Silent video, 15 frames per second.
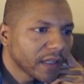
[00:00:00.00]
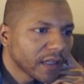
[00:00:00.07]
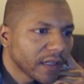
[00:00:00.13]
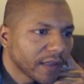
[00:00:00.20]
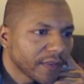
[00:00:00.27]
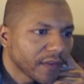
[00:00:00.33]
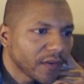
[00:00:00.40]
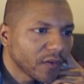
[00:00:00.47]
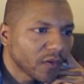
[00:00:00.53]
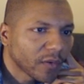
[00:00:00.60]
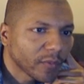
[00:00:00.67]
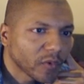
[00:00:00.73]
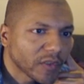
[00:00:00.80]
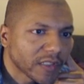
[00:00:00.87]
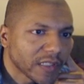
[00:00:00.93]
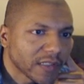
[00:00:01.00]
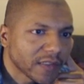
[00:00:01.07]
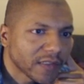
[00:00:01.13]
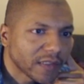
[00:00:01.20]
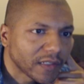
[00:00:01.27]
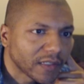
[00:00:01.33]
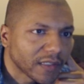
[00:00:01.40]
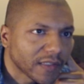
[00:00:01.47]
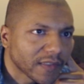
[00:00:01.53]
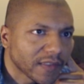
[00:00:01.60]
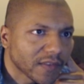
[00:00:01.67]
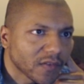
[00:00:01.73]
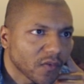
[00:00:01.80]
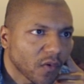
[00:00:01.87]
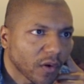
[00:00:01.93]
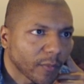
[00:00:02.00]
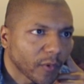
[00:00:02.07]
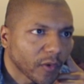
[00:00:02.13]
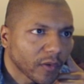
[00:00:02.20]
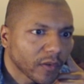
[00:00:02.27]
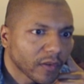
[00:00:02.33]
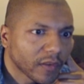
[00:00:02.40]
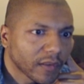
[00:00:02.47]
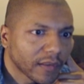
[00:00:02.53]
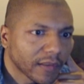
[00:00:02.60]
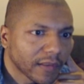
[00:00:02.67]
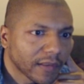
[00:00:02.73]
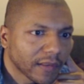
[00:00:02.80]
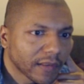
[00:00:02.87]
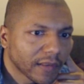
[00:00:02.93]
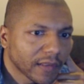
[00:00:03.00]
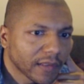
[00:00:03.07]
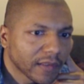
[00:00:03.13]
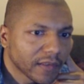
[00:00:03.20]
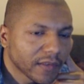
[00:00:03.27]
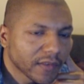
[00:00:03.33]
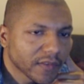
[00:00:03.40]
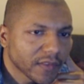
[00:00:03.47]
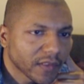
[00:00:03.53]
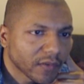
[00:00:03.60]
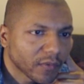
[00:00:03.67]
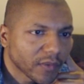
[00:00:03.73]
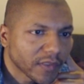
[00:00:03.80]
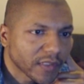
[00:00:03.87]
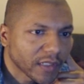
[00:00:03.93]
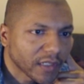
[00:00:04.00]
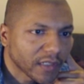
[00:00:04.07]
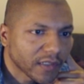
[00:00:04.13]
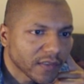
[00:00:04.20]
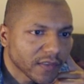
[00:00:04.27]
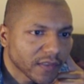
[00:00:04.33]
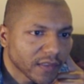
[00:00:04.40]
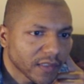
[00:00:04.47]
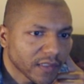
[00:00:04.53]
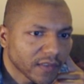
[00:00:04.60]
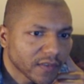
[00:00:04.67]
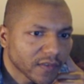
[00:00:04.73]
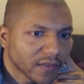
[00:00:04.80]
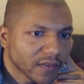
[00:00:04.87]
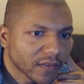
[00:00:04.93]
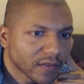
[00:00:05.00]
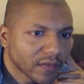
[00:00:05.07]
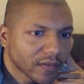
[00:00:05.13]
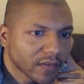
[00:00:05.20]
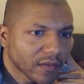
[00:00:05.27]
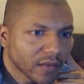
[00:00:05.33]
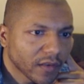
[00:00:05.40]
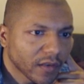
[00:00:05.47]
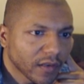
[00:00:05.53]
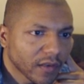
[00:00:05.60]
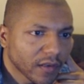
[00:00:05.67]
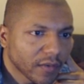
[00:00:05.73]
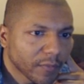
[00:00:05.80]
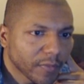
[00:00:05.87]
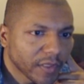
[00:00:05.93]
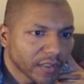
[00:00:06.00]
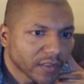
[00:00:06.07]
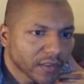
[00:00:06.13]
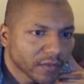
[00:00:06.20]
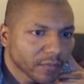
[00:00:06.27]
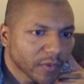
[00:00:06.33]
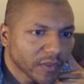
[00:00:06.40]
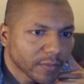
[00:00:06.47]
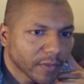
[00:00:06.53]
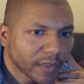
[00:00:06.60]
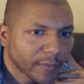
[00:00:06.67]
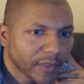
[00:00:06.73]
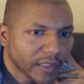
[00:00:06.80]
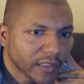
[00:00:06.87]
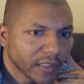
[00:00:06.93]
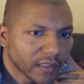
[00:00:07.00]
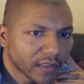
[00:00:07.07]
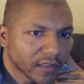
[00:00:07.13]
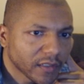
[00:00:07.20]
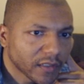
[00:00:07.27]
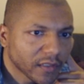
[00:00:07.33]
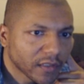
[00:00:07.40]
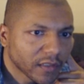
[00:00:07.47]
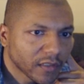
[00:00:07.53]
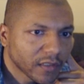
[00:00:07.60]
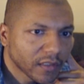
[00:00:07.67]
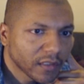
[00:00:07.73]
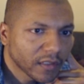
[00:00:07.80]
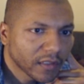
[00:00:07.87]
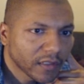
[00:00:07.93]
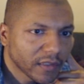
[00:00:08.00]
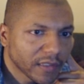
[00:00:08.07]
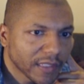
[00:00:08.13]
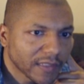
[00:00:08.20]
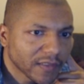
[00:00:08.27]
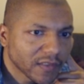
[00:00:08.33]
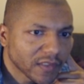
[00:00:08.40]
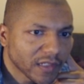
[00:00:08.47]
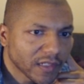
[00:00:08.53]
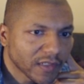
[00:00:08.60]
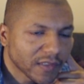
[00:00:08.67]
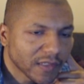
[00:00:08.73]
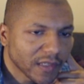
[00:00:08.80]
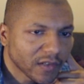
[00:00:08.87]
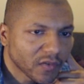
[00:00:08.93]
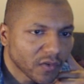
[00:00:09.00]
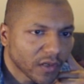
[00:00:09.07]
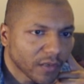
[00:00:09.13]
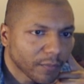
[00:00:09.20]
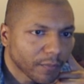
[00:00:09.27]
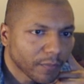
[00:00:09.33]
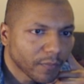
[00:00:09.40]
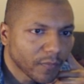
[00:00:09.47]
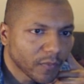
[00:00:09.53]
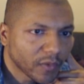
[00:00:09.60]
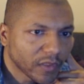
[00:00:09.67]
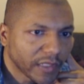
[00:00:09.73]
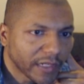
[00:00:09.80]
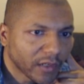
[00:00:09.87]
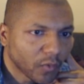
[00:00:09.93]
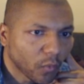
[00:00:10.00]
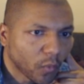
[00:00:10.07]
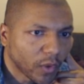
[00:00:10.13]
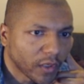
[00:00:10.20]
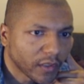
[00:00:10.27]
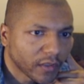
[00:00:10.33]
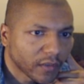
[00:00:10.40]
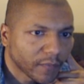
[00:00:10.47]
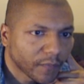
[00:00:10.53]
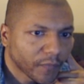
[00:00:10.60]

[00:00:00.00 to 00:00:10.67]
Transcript: And then normal intensity, that's this normal. So once again, it's this picture multiplied by color, and that's just getting set into our layer one.